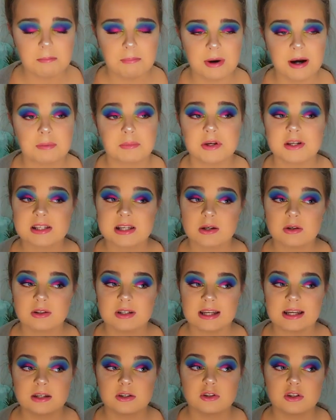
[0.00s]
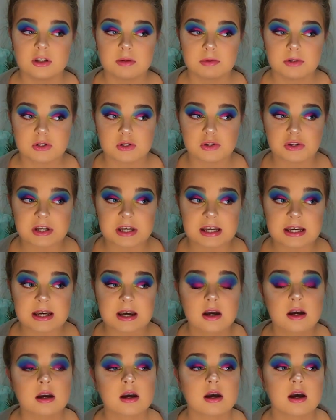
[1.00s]
But because I couldn't get Nudie Patootie,
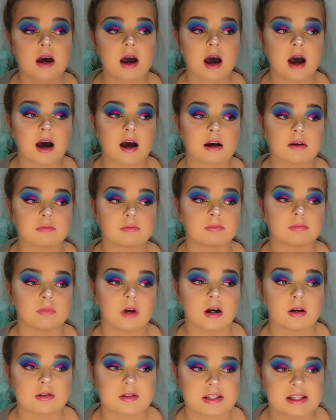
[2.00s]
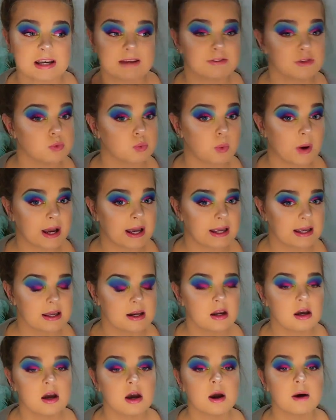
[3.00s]
um, I'll just have to wait.
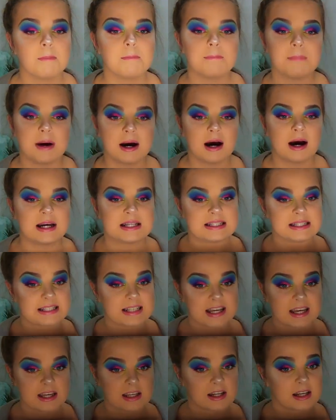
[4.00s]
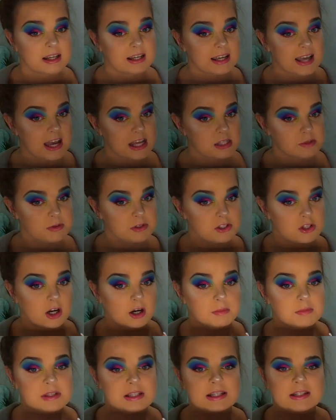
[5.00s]
But I did get Cat's
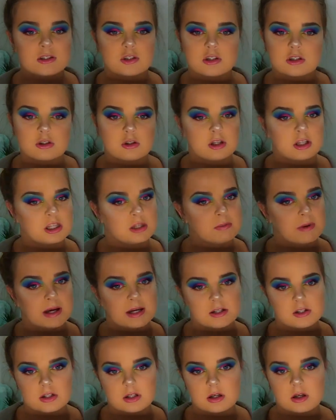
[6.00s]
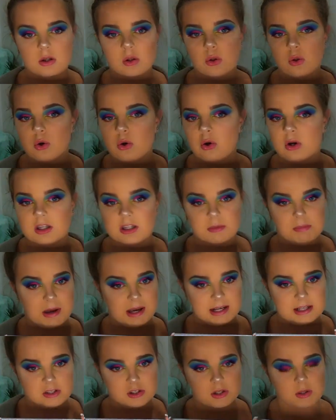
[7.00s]
Pajamas, and just look at the packaging. Look at the
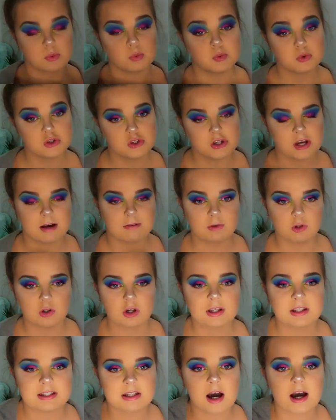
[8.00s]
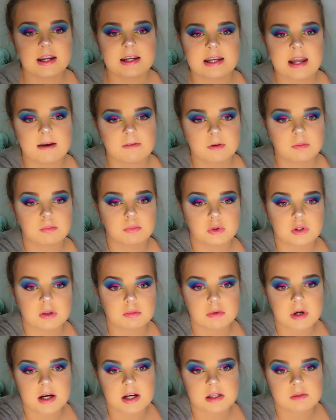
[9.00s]
packaging. Would you have a look? I never put
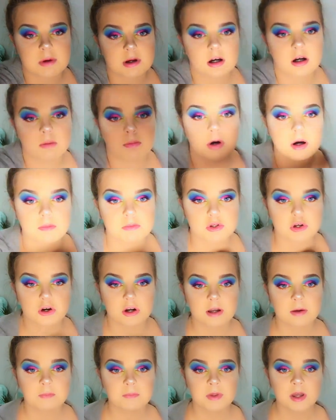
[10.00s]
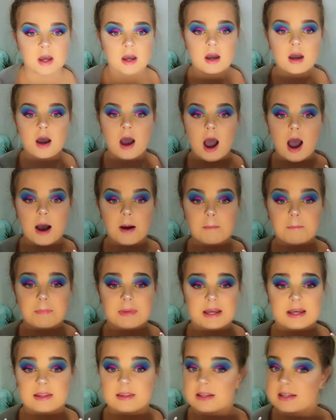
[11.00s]
the brightness back. I'm sorry. Um,
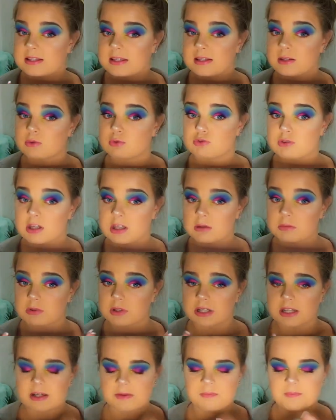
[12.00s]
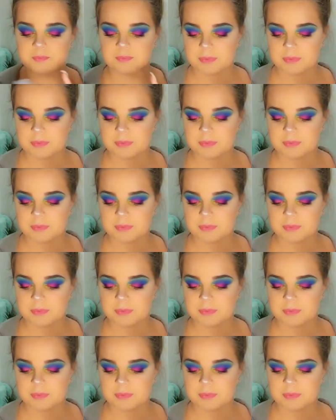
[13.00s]
but yeah, this is really pretty.